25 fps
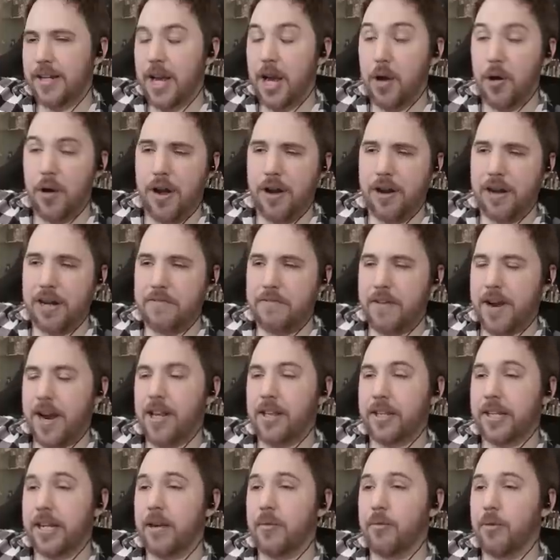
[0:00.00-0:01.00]
Oh, Iron
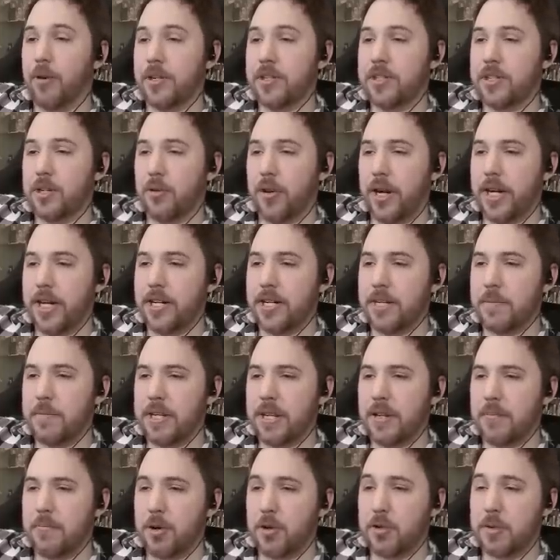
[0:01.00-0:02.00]
Valiant was created to
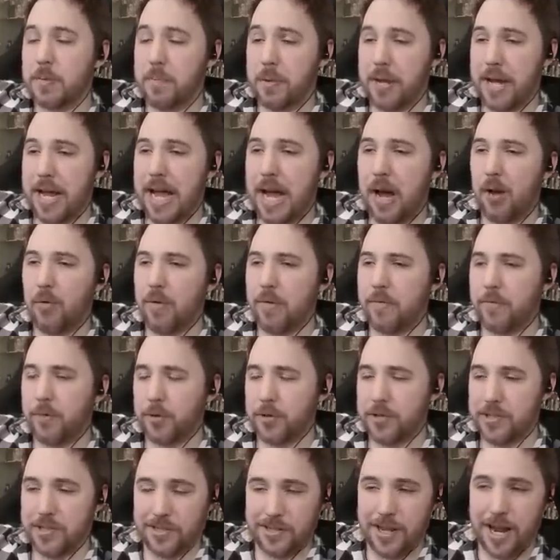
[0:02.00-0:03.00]
be the most
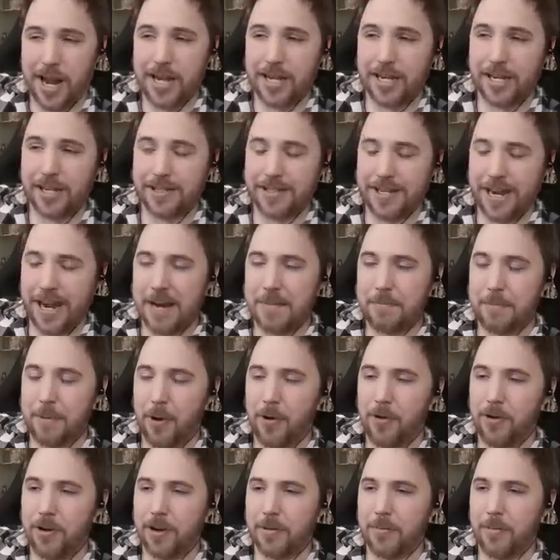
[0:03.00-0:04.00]
powerful psychic type
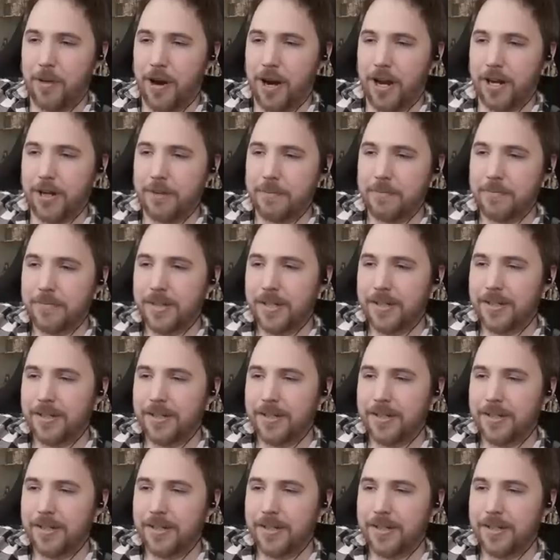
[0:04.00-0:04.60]
Pokemon.